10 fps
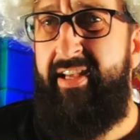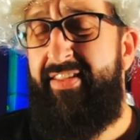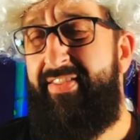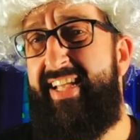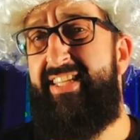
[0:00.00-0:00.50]

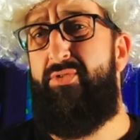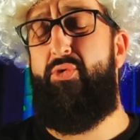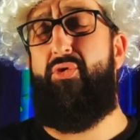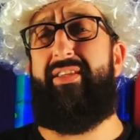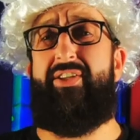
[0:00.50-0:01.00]
These are
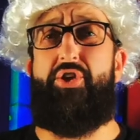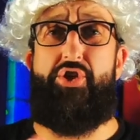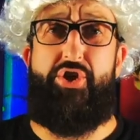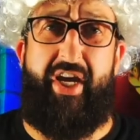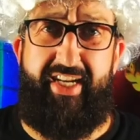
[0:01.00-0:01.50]
all
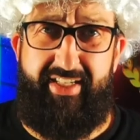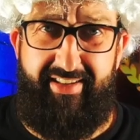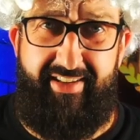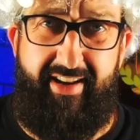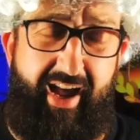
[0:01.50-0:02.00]
legit,
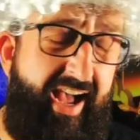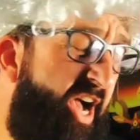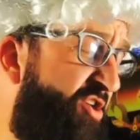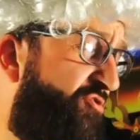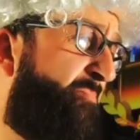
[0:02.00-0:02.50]

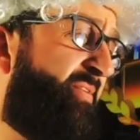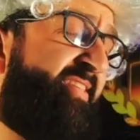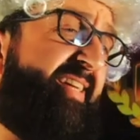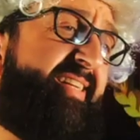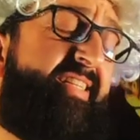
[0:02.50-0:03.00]

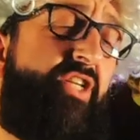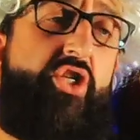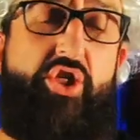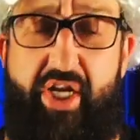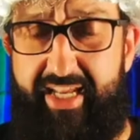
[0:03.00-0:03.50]
100%
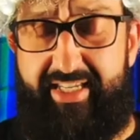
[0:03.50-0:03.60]
legit.